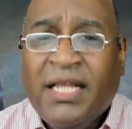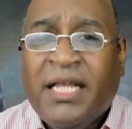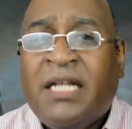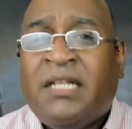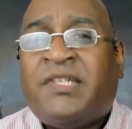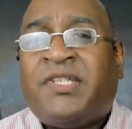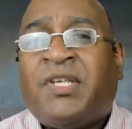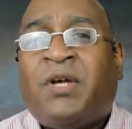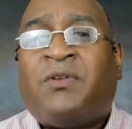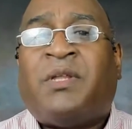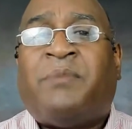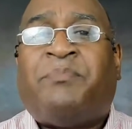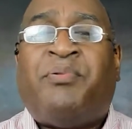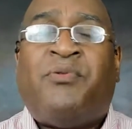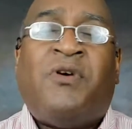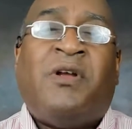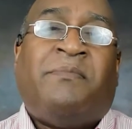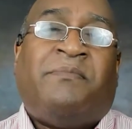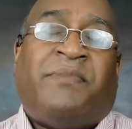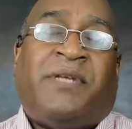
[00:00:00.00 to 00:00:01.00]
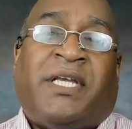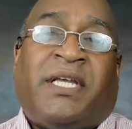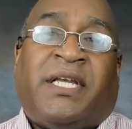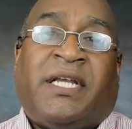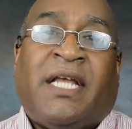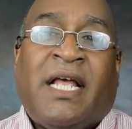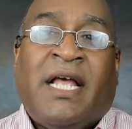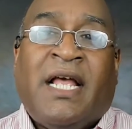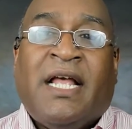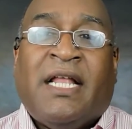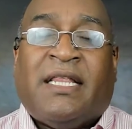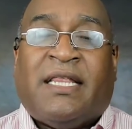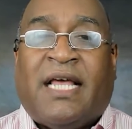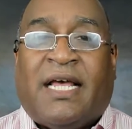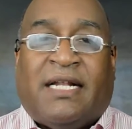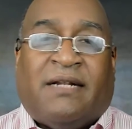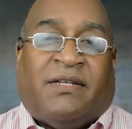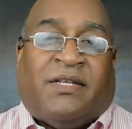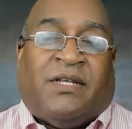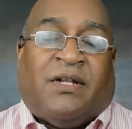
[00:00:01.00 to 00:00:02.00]
And so the point being
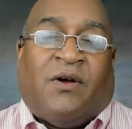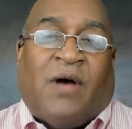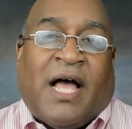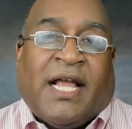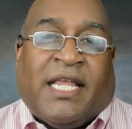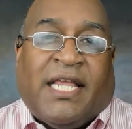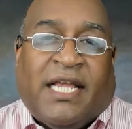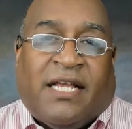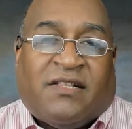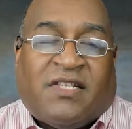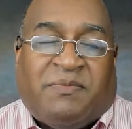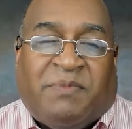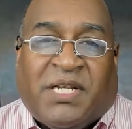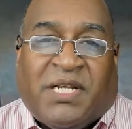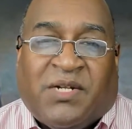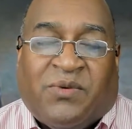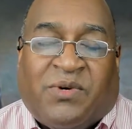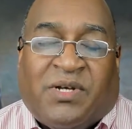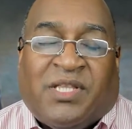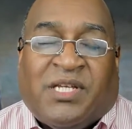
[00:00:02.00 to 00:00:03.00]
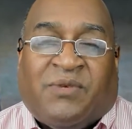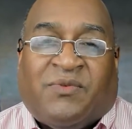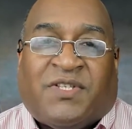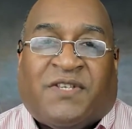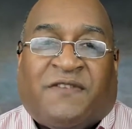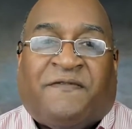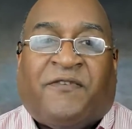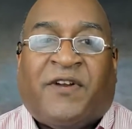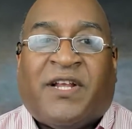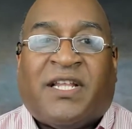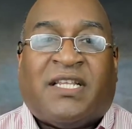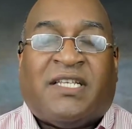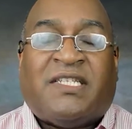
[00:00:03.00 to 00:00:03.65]
that, you know, I can't speak to whether it was a friendly